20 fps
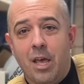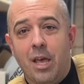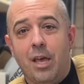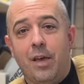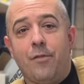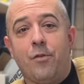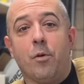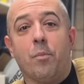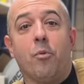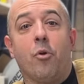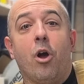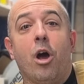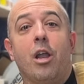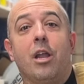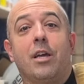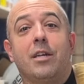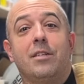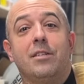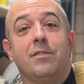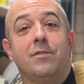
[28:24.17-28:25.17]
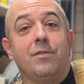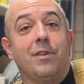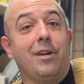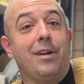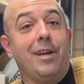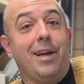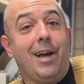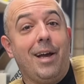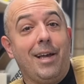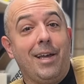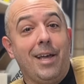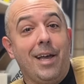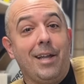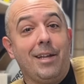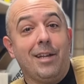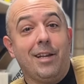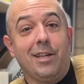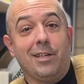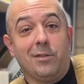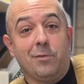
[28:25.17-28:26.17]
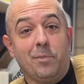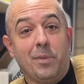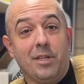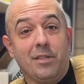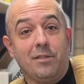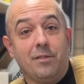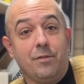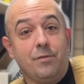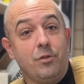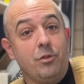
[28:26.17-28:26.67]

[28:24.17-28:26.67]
If your product is very high-end and expensive,